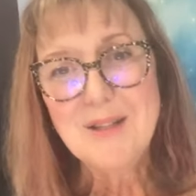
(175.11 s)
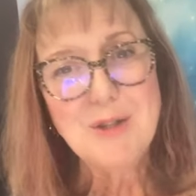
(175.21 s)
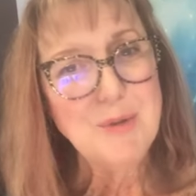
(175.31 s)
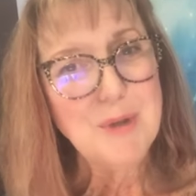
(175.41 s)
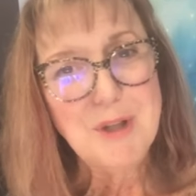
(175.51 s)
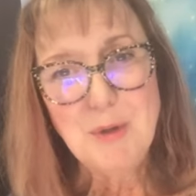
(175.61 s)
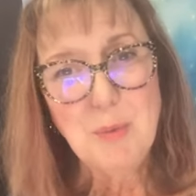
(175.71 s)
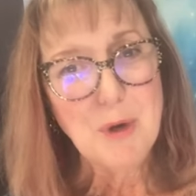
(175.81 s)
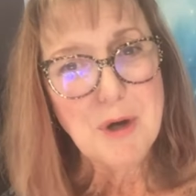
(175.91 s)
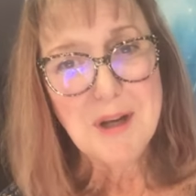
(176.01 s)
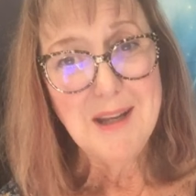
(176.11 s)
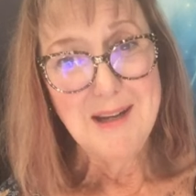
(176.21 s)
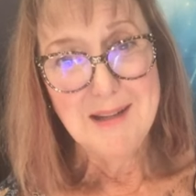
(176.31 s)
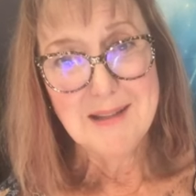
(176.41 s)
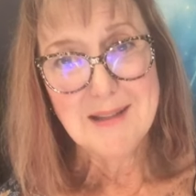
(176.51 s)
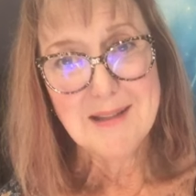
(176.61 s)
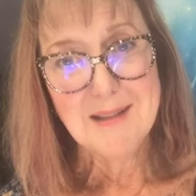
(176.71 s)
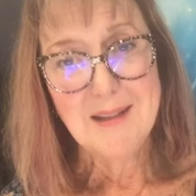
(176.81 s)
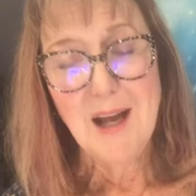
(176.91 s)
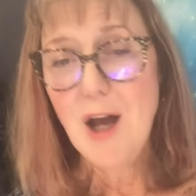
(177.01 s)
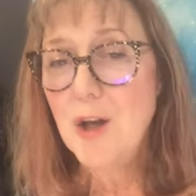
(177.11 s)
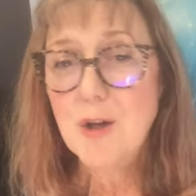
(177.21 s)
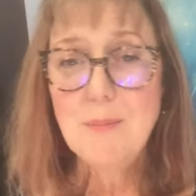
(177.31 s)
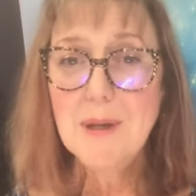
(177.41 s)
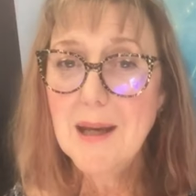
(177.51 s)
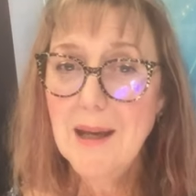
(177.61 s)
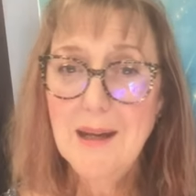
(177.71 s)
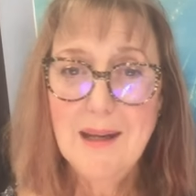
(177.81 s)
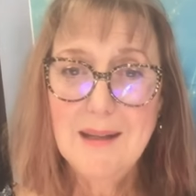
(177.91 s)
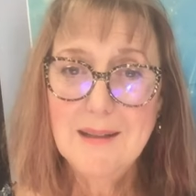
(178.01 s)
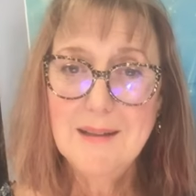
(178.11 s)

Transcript: Do a new work in us, a new beginning.